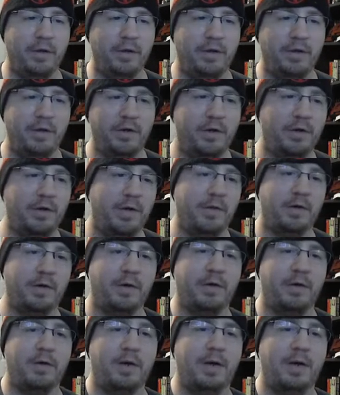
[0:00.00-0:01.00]
out, you know,
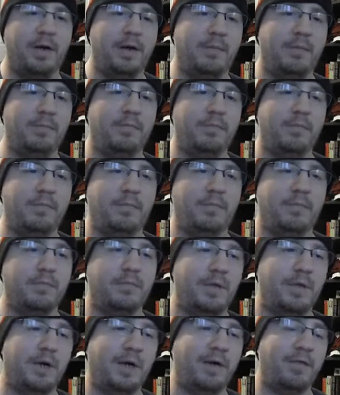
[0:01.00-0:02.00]
another
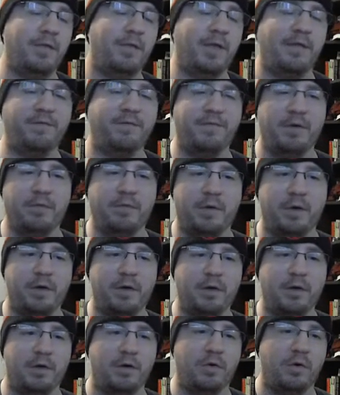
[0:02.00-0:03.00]
like
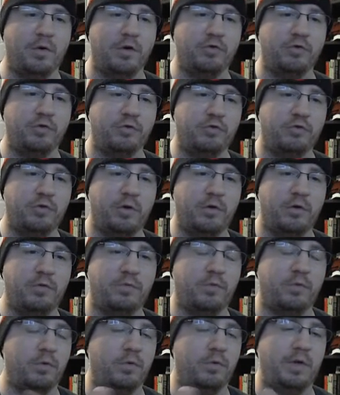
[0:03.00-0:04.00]
Fenrir or Treasure Trove
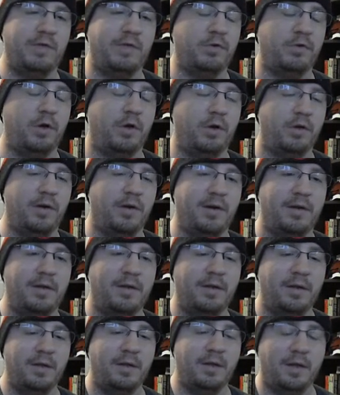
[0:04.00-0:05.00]
or even Darkgnaw,
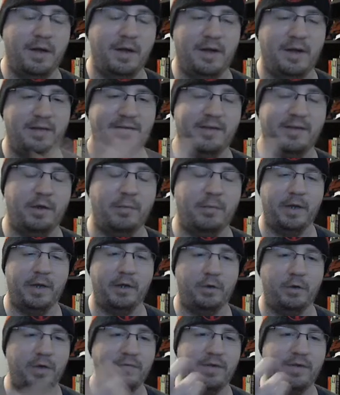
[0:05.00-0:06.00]
Single
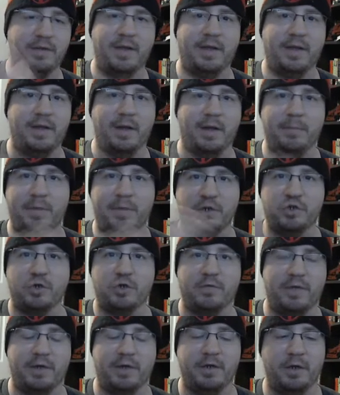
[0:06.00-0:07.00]
or even like a mixture
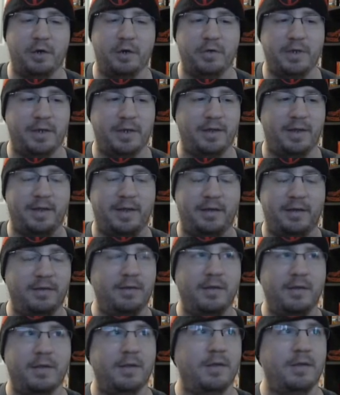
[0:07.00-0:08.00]
of, like, you know, you get like
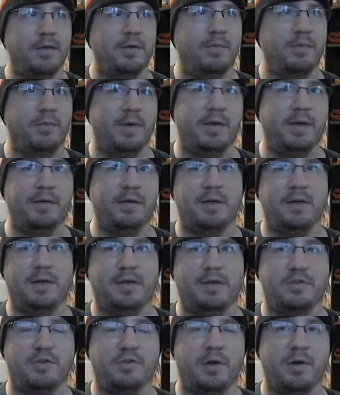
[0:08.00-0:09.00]
what
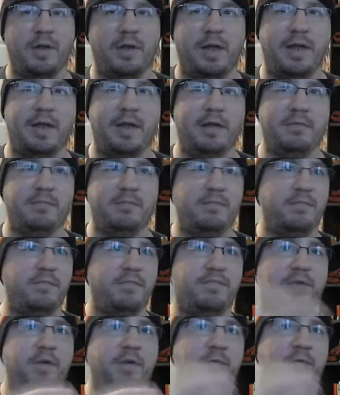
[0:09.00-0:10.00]
Starlight,
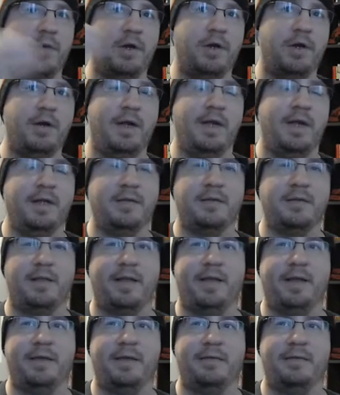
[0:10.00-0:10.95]
Fenrir, and like